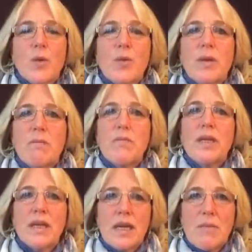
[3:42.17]
We'll be
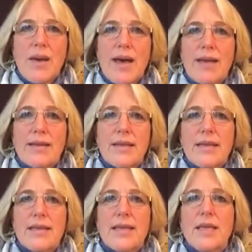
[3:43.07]
building upon
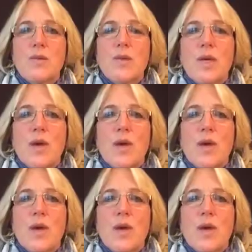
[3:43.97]
these as we